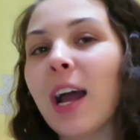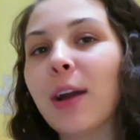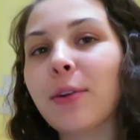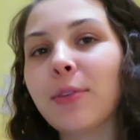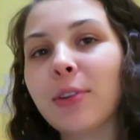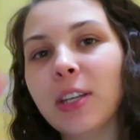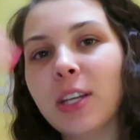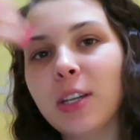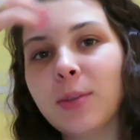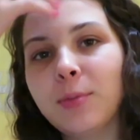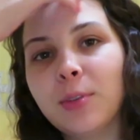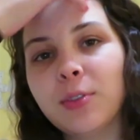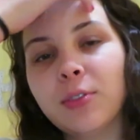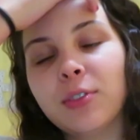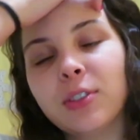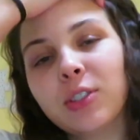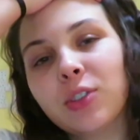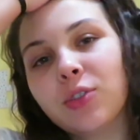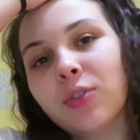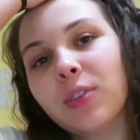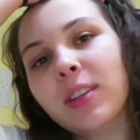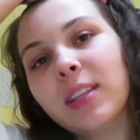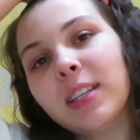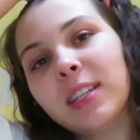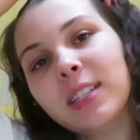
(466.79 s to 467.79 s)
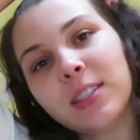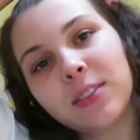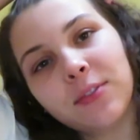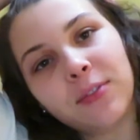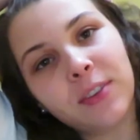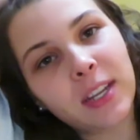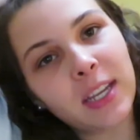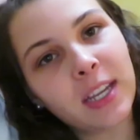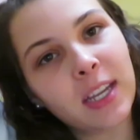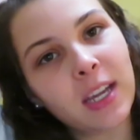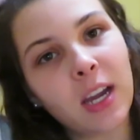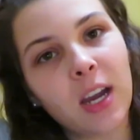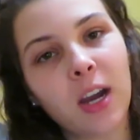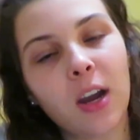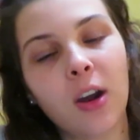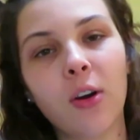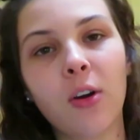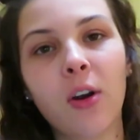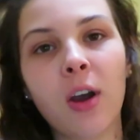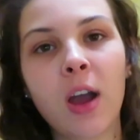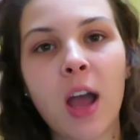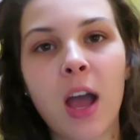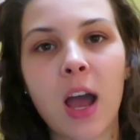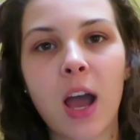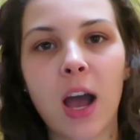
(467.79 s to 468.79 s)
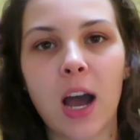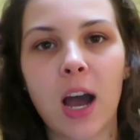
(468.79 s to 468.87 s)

I really hope you enjoyed this video.